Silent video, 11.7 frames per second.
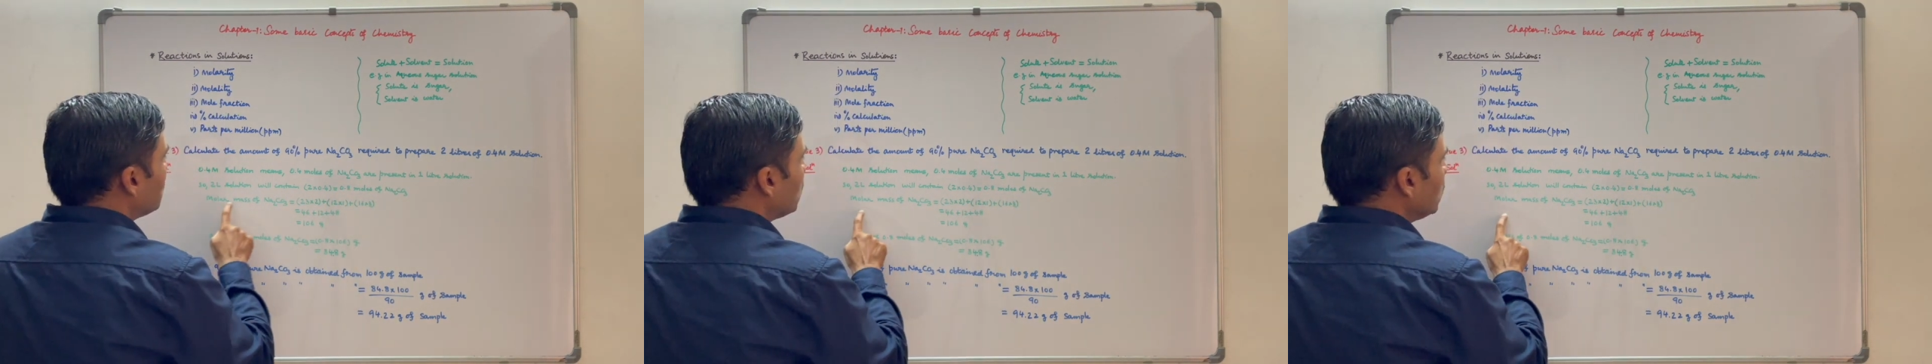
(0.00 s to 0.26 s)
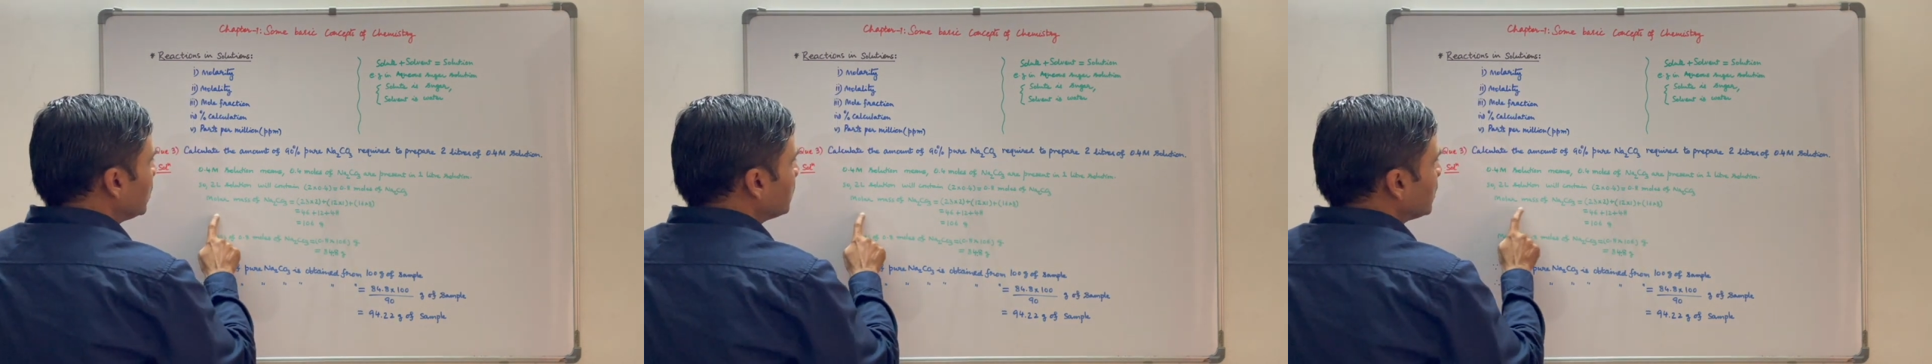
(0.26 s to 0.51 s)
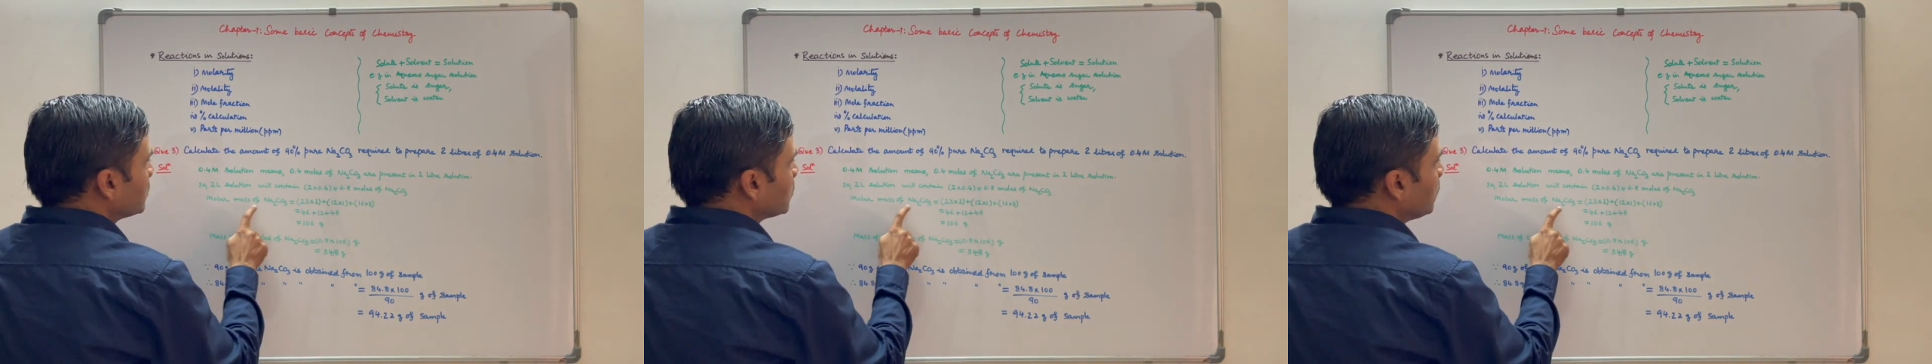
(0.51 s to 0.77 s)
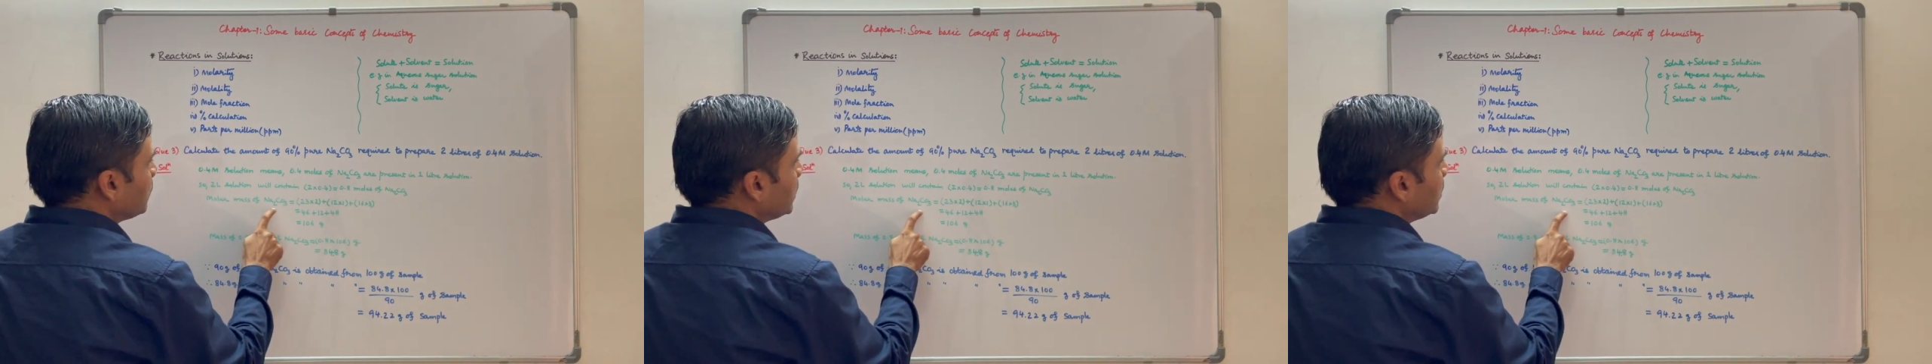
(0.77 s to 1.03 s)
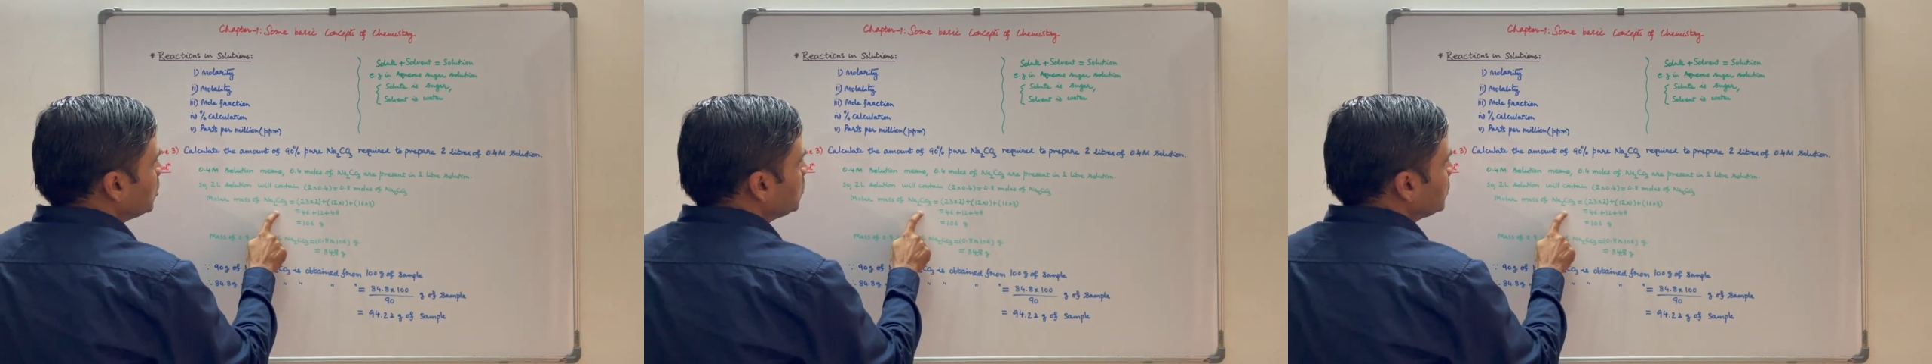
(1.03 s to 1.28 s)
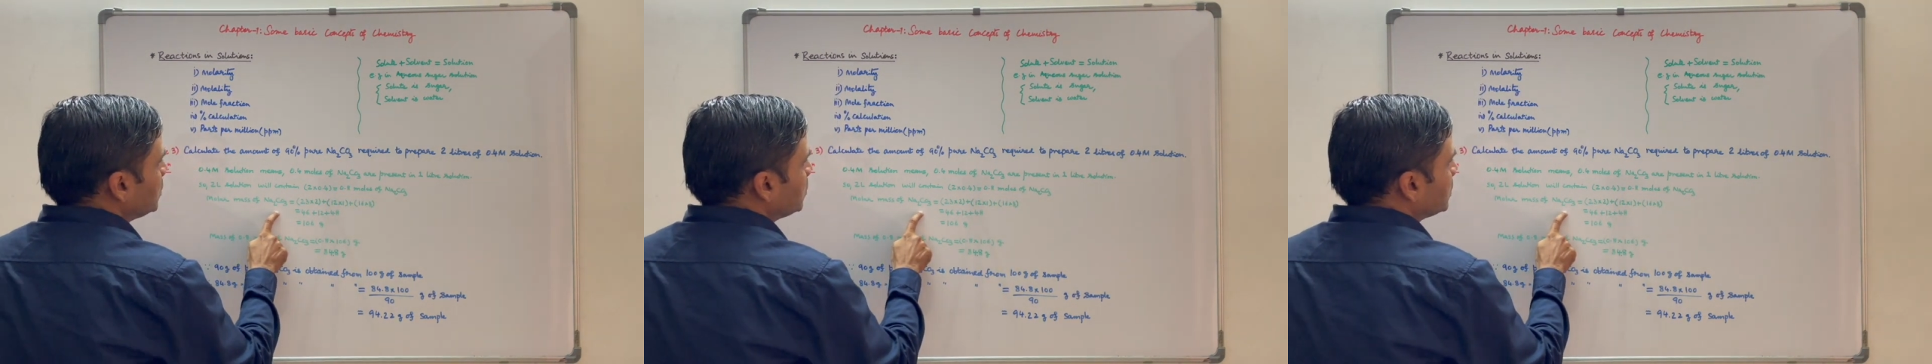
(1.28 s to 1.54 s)
Molar mass of
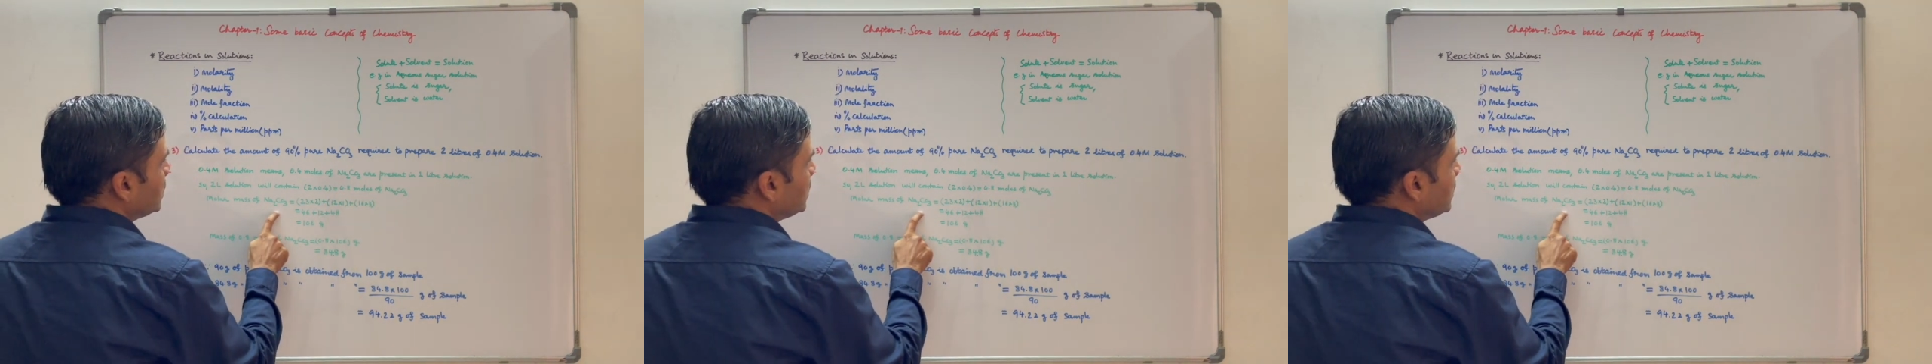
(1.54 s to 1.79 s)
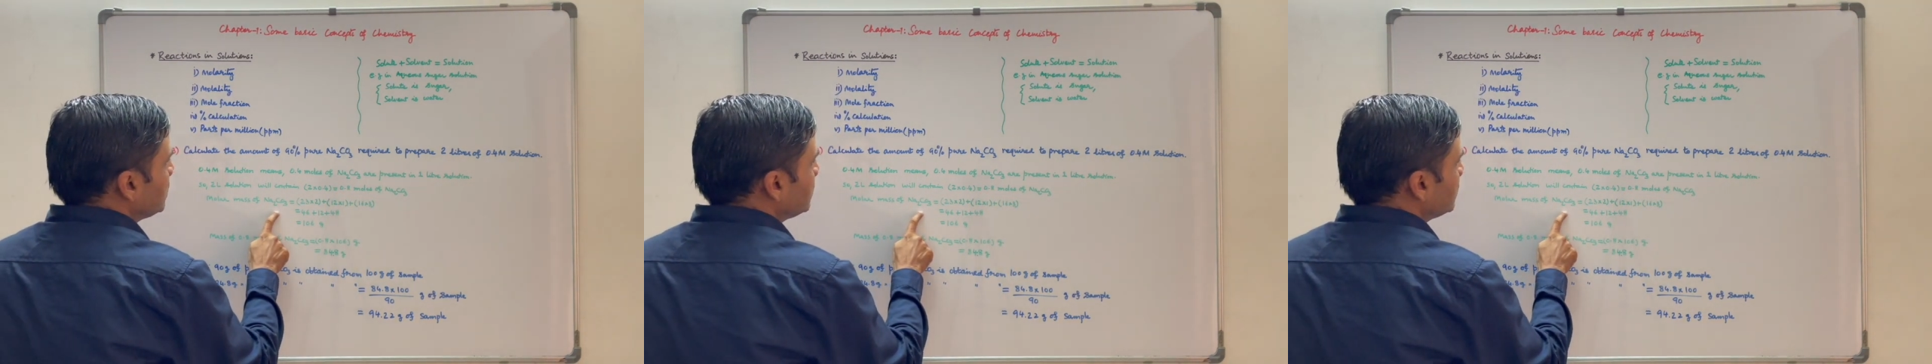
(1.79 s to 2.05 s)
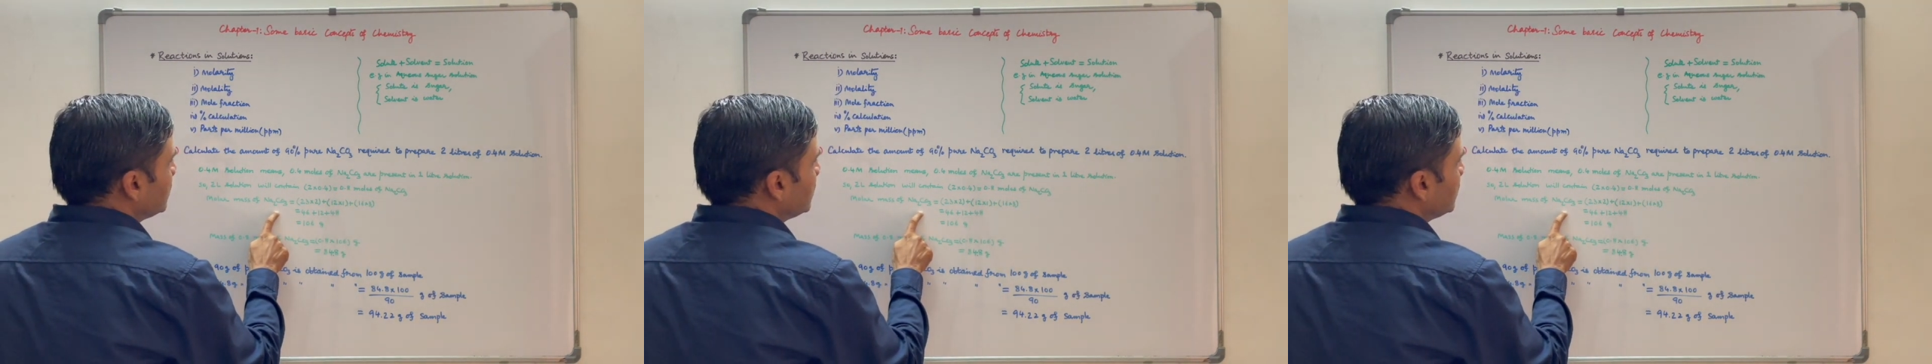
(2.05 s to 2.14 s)
Na2CO3 is